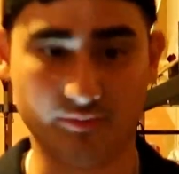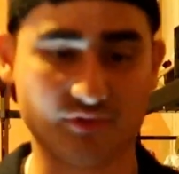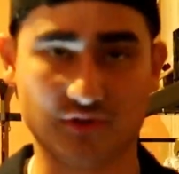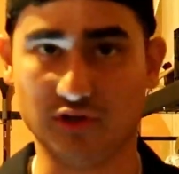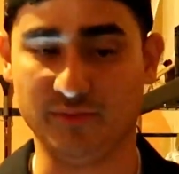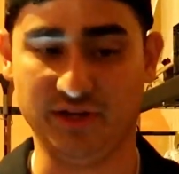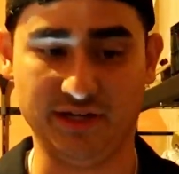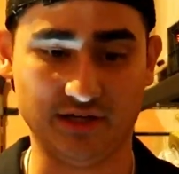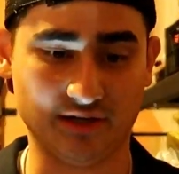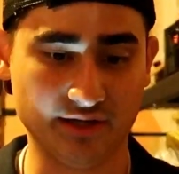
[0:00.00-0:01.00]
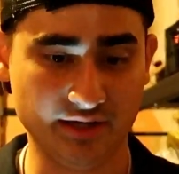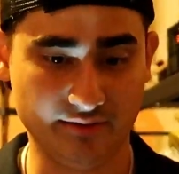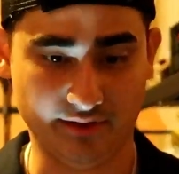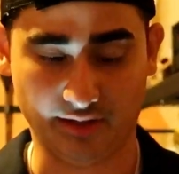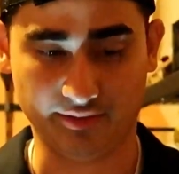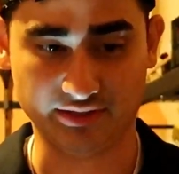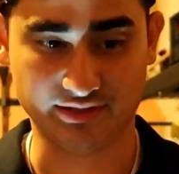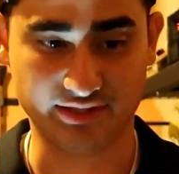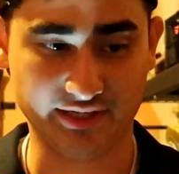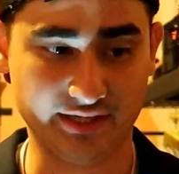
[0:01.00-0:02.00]
them, screw them in here, make them nice
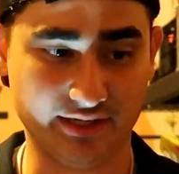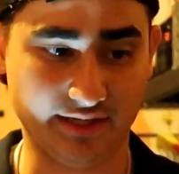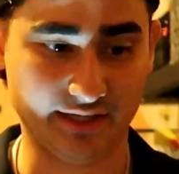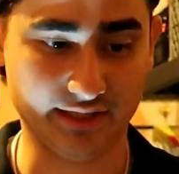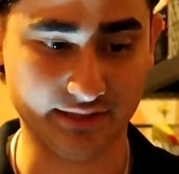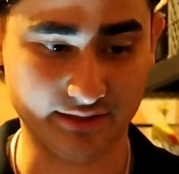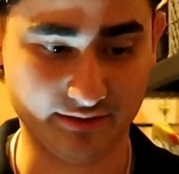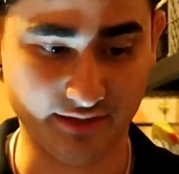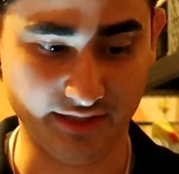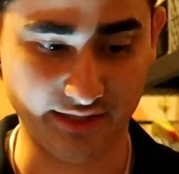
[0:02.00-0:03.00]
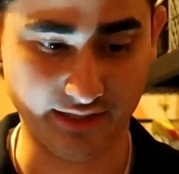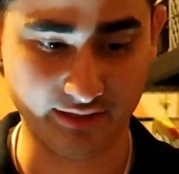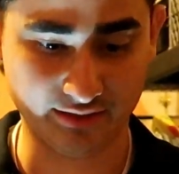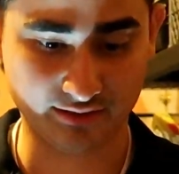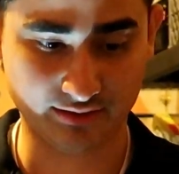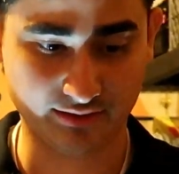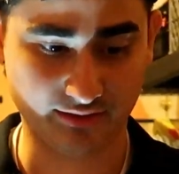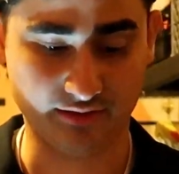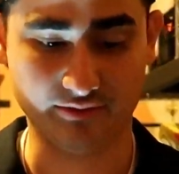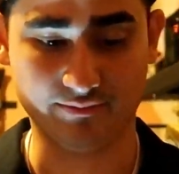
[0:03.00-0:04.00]
and tight. And
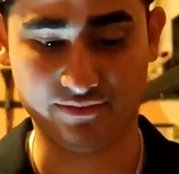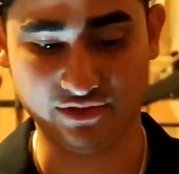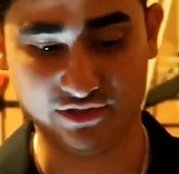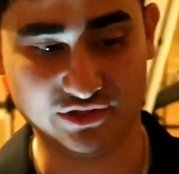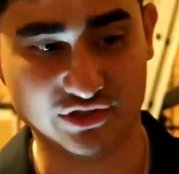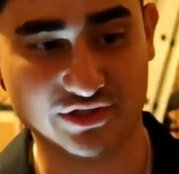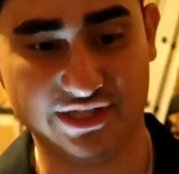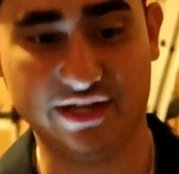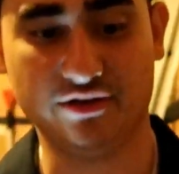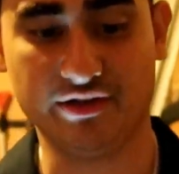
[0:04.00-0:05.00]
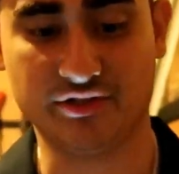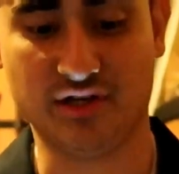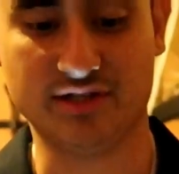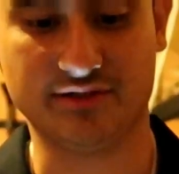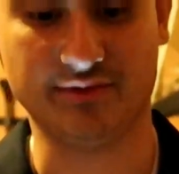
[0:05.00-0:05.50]
this is a standard exhaust